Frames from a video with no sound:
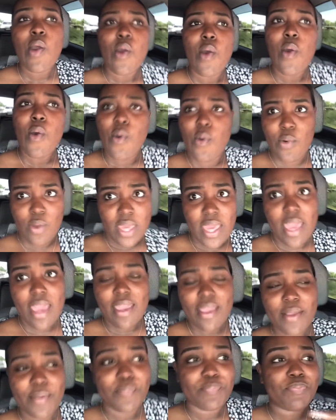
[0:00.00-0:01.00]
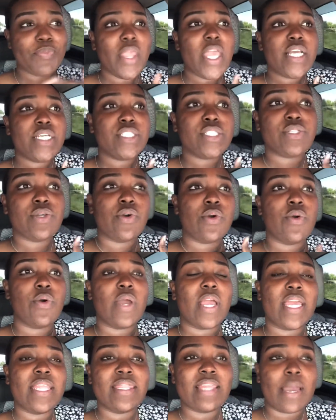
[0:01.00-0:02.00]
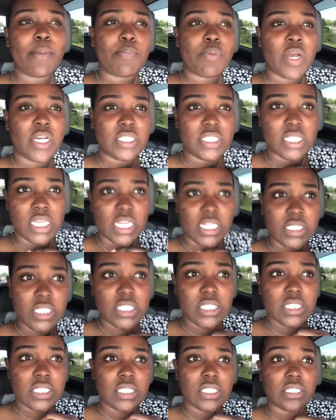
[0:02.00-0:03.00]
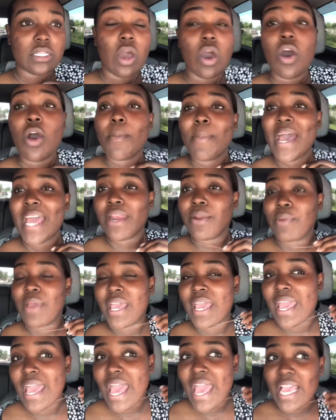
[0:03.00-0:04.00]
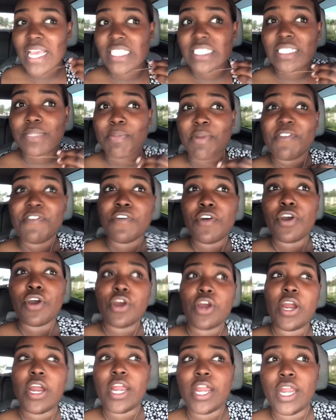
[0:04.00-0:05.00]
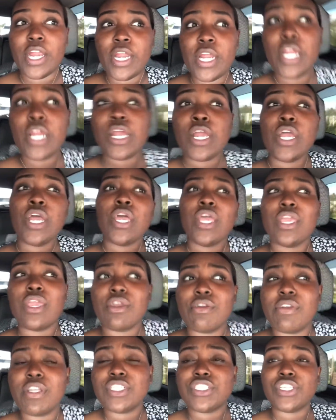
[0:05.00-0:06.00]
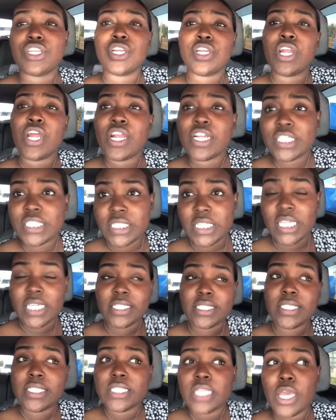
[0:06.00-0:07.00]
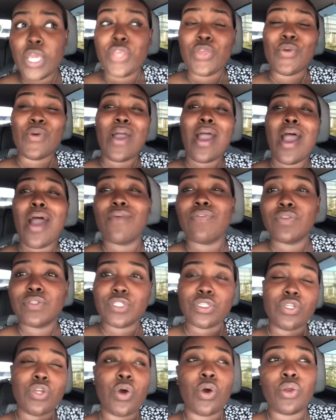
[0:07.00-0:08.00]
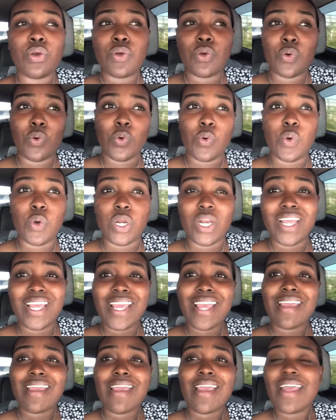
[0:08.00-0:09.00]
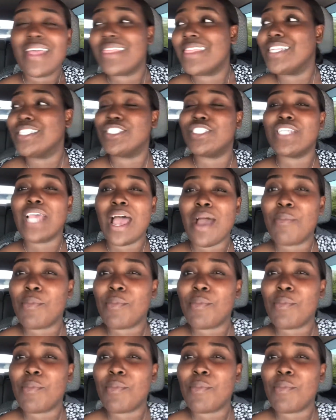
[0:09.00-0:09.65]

Okay, so in that process, oh by the way guys, before you reach the nurses, you have to download the Jam